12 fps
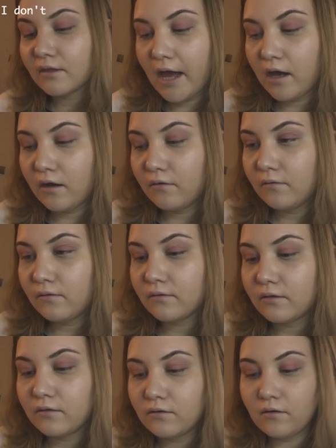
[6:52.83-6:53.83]
Now,
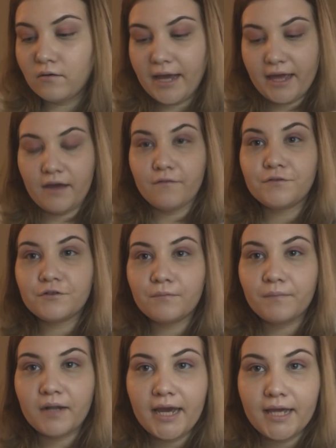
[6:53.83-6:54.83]
oh, I have to
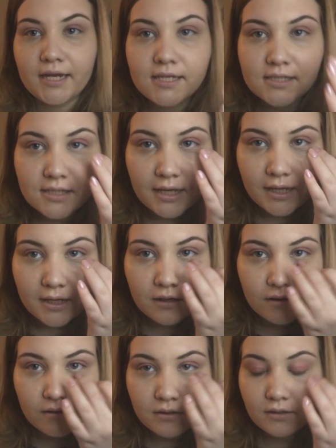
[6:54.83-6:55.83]
apply this like
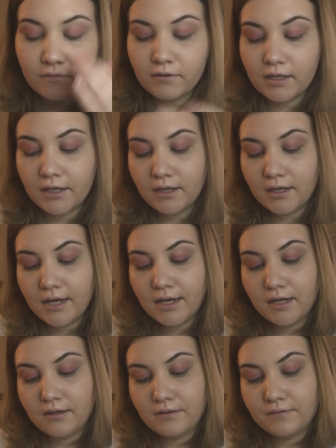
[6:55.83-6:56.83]
on the
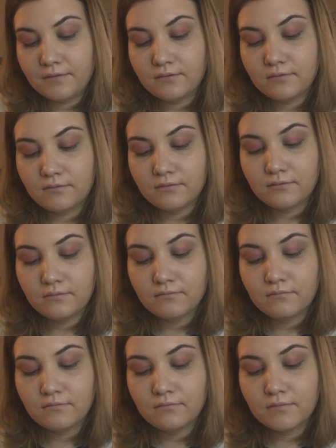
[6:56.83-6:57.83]
waterline.
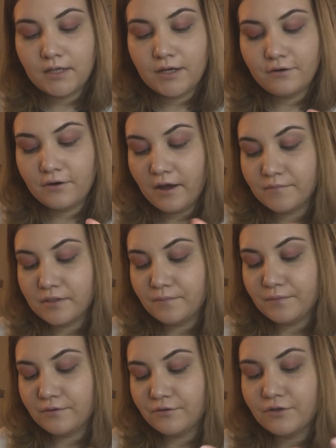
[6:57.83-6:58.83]
I don't know how I'm
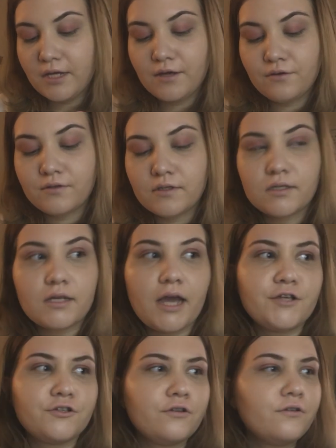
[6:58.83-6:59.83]
supposed.
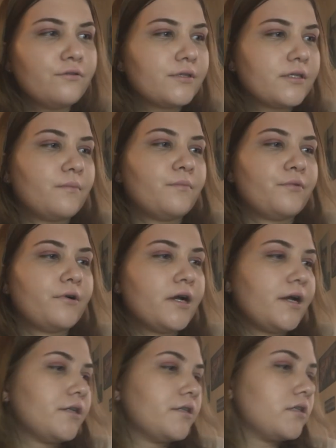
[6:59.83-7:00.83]
I should use a
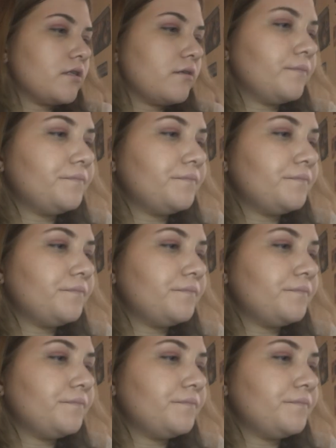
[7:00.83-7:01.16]
brush.